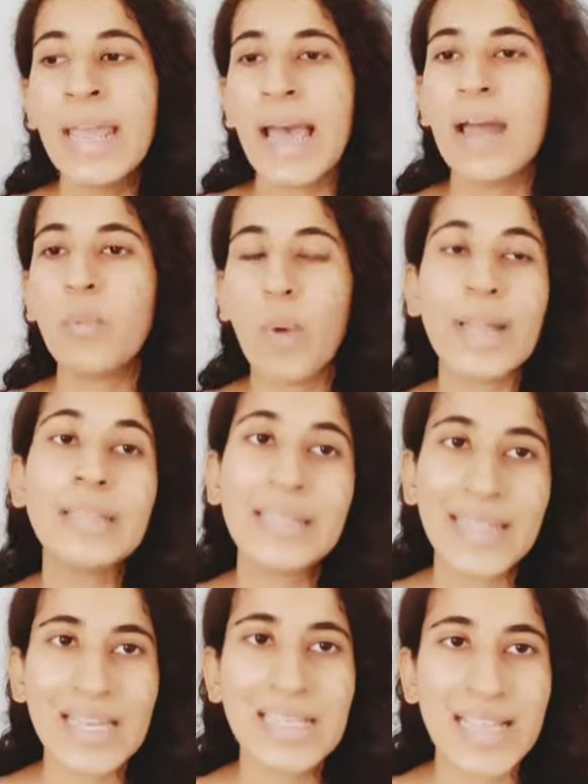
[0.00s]
And what are the
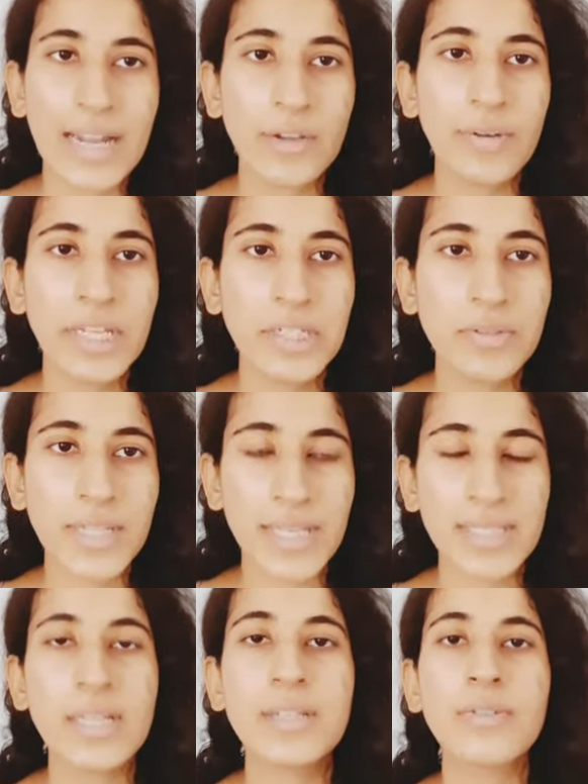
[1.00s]
things that you need to
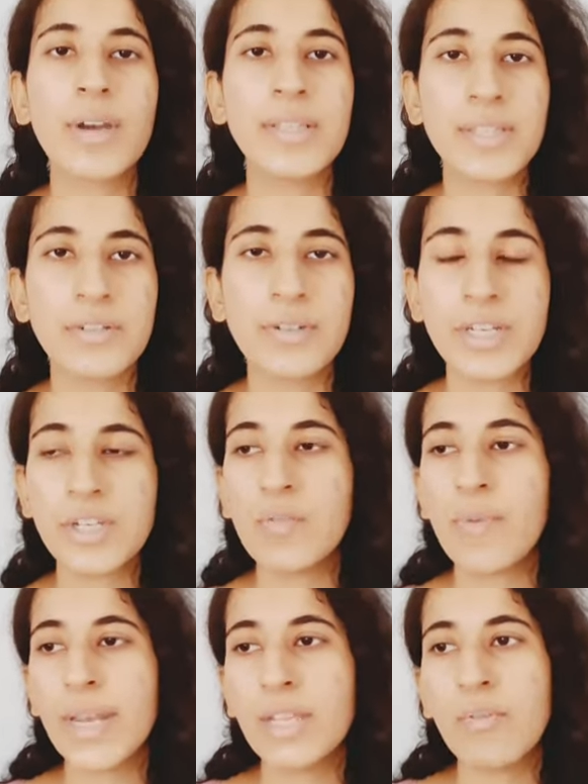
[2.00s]
take into
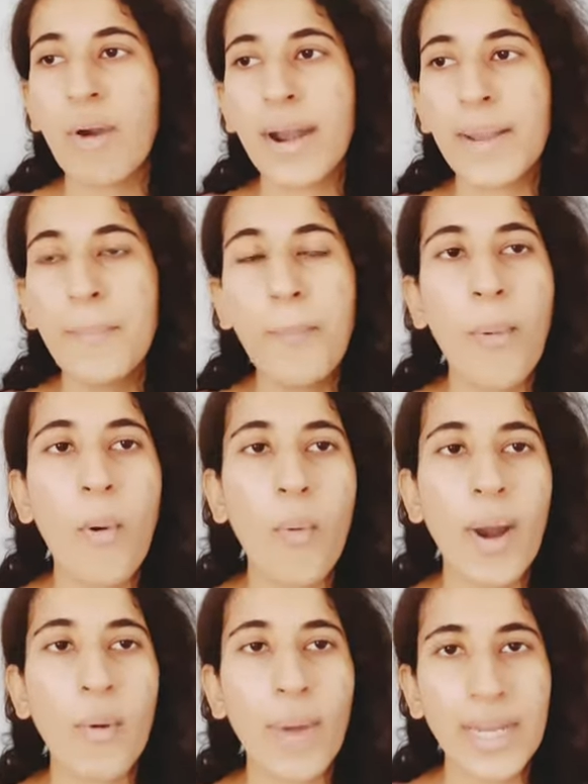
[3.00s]
consideration when you
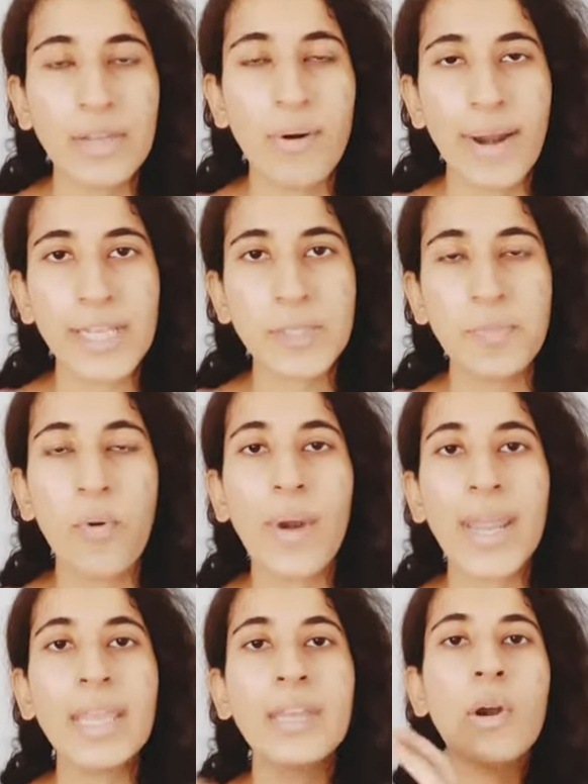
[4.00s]
are
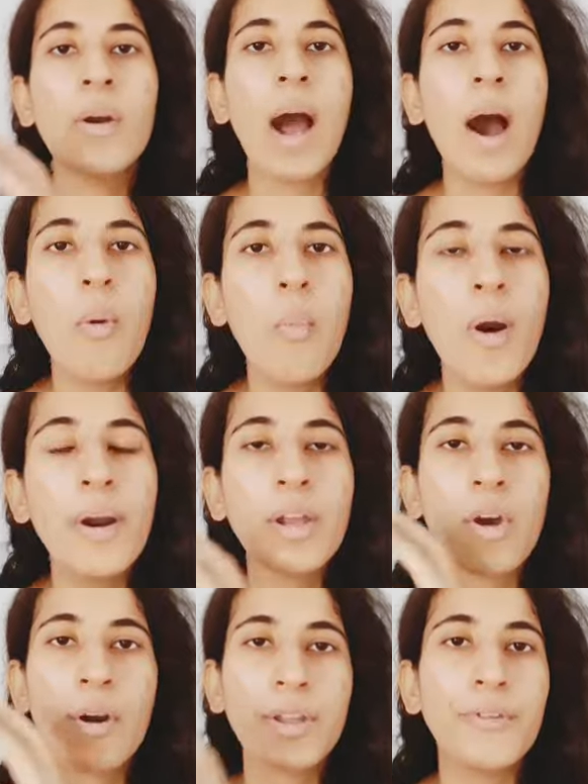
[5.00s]
exporting your
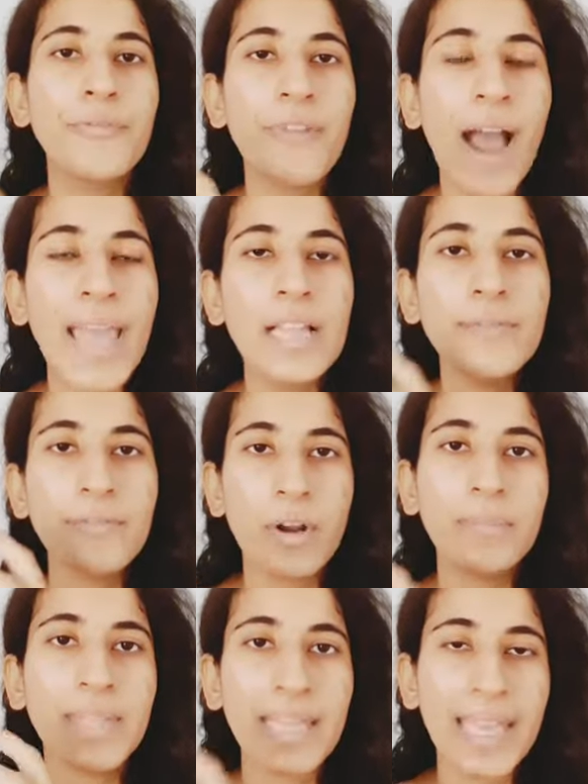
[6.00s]
artwork or your file
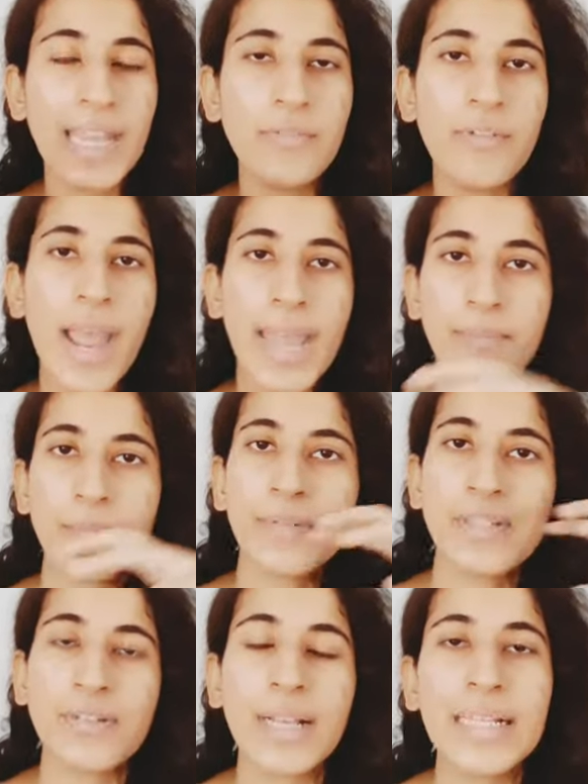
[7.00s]
from the Canva
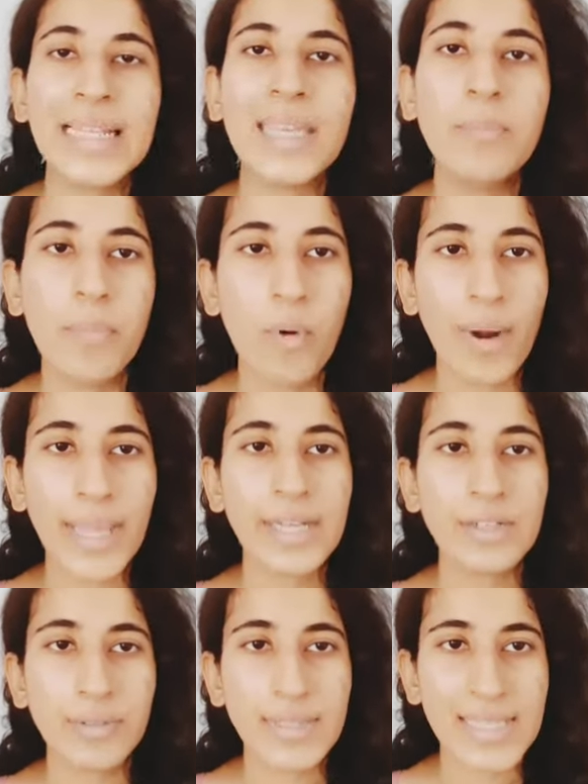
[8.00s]
and directly importing
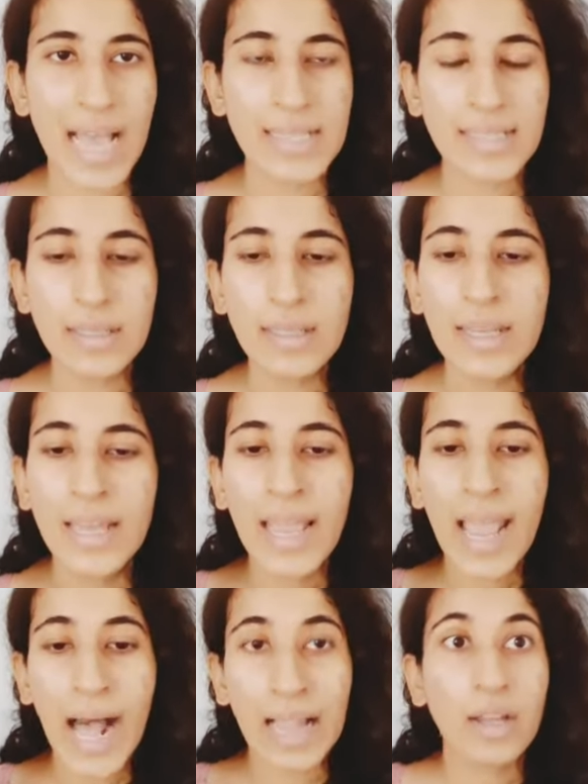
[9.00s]
it to the Zazzle.
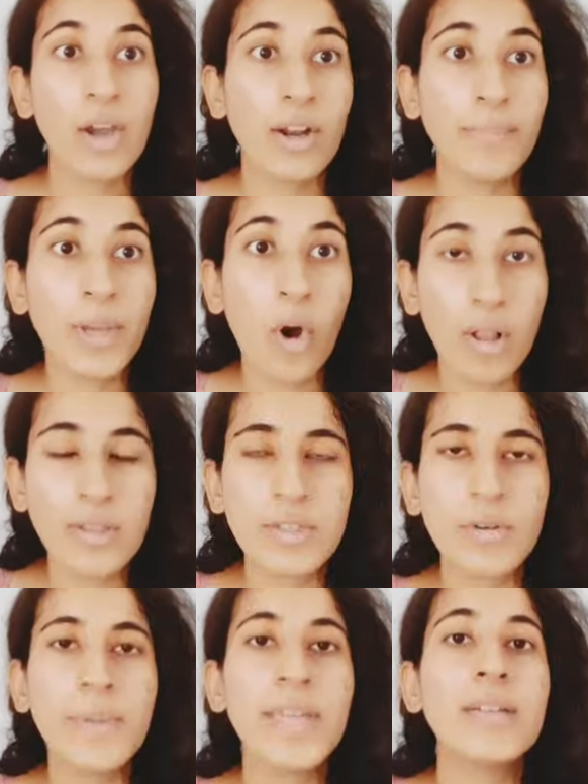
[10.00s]
I'm gonna
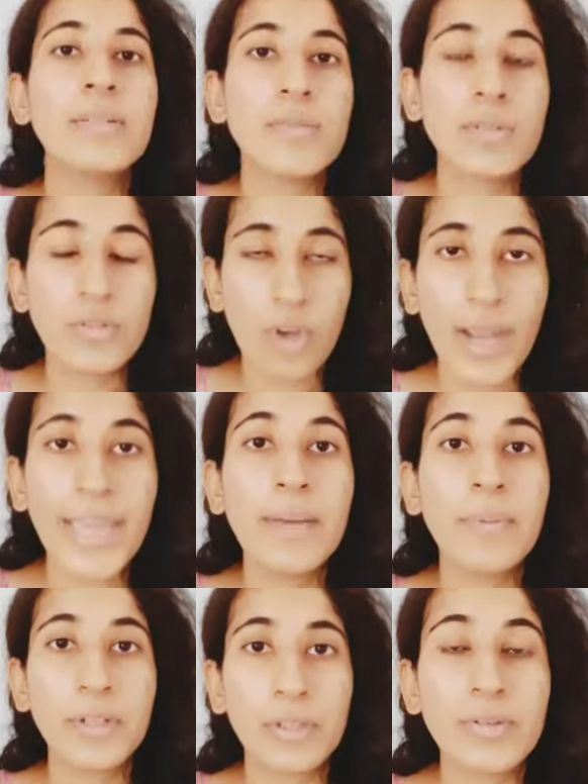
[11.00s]
also be talking
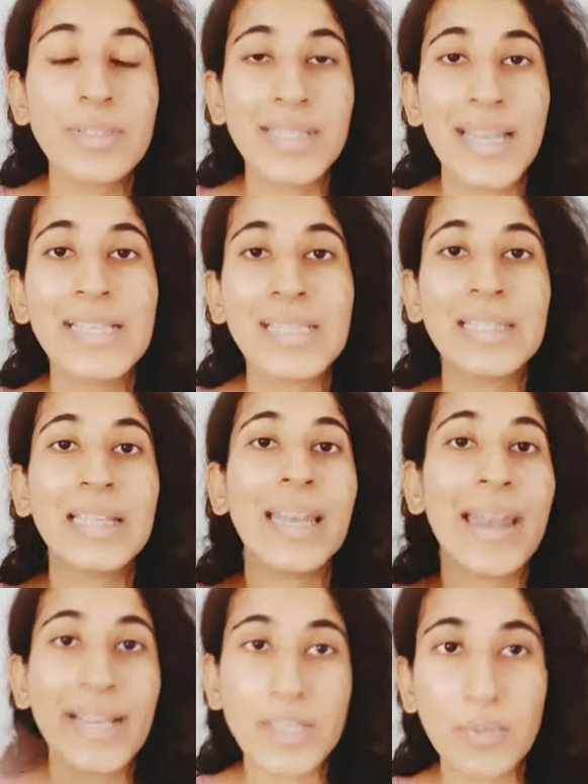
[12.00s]
about those things in the
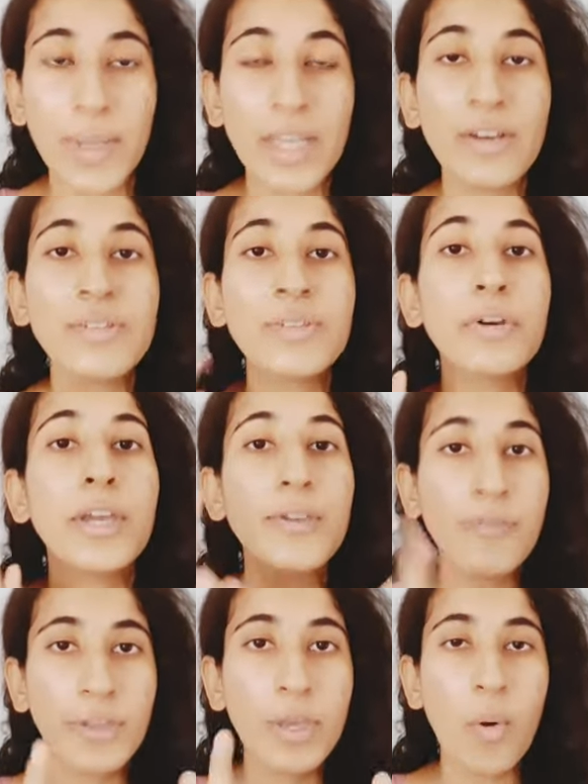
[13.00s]
next video. So
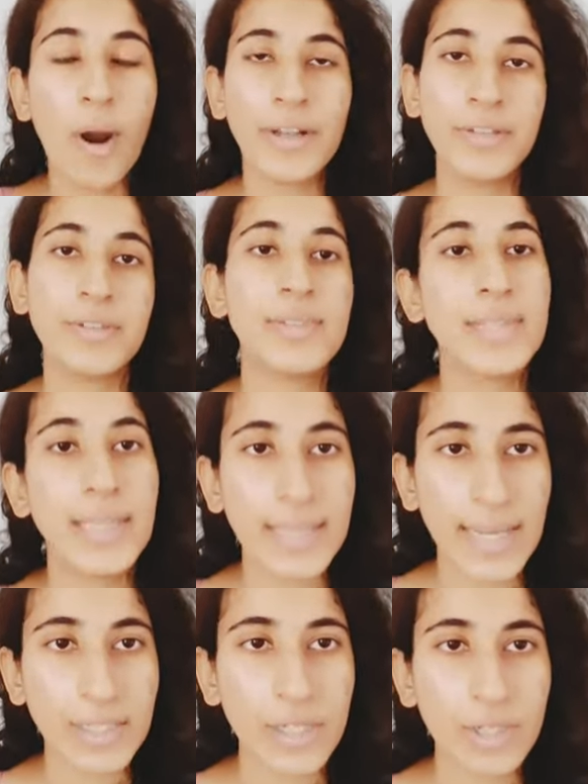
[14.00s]
if you are interested in
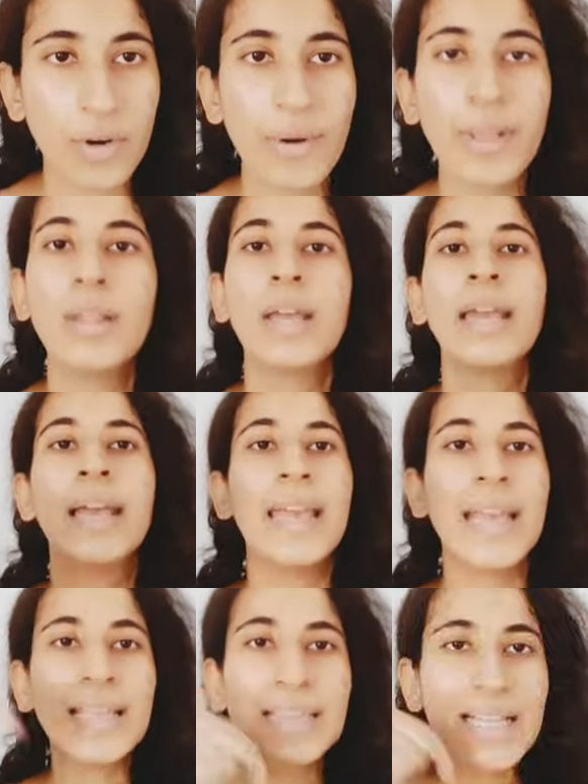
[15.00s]
that tutorial,
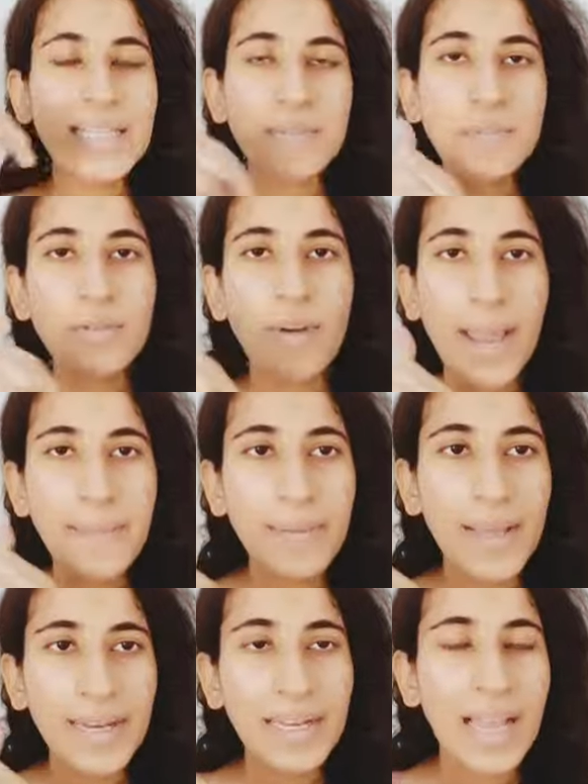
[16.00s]
hit that subscribe
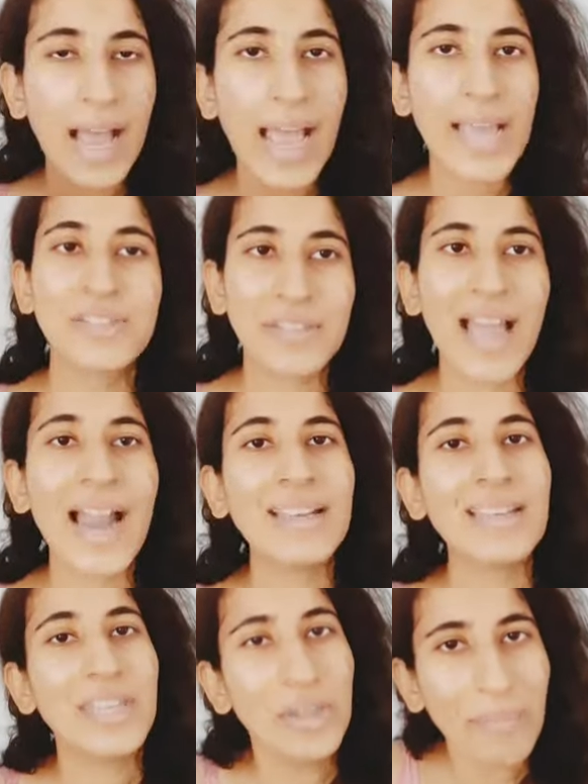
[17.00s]
button, guys, so
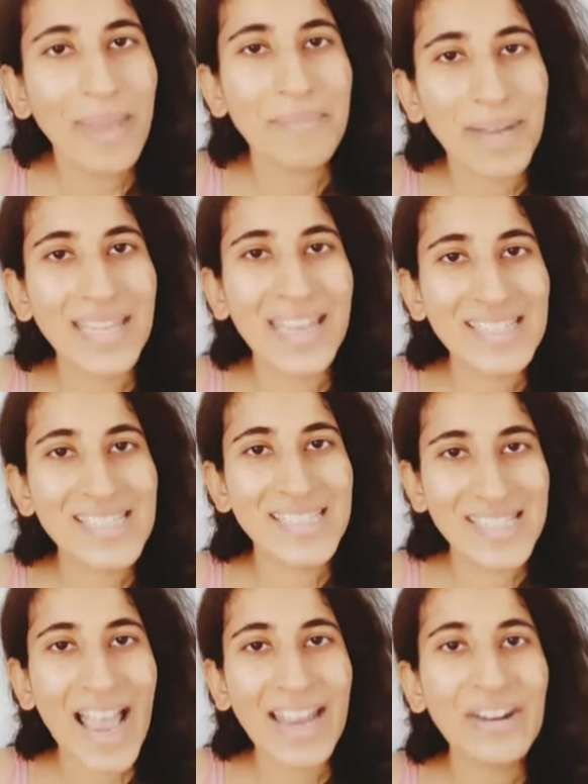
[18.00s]
that you make money as a
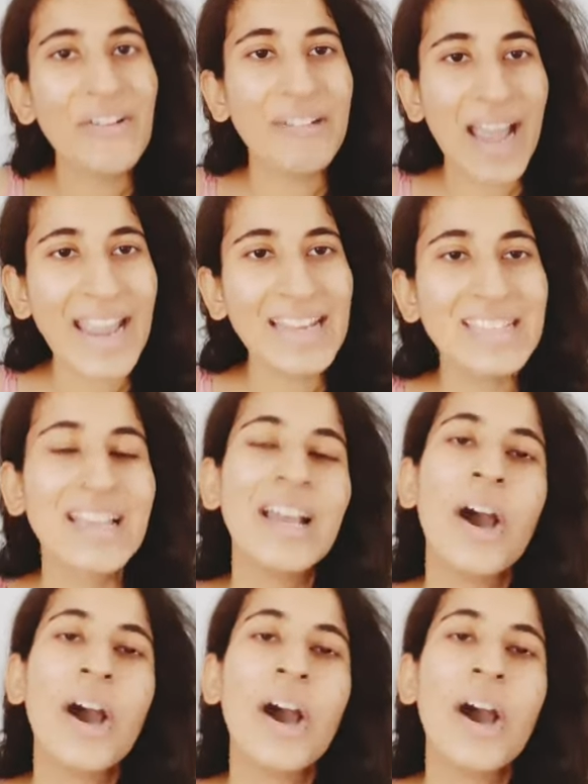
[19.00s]
designer, right?